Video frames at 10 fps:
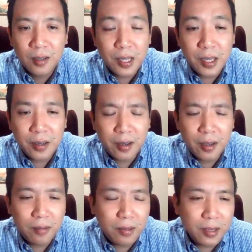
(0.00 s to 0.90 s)
Indeed,
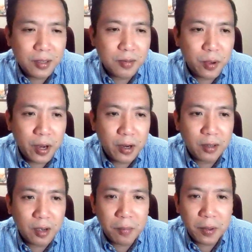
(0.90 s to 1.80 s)
and that's
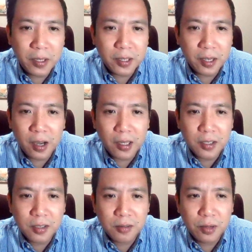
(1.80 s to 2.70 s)
where companies like
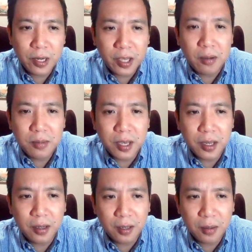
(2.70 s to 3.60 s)
us really comes in.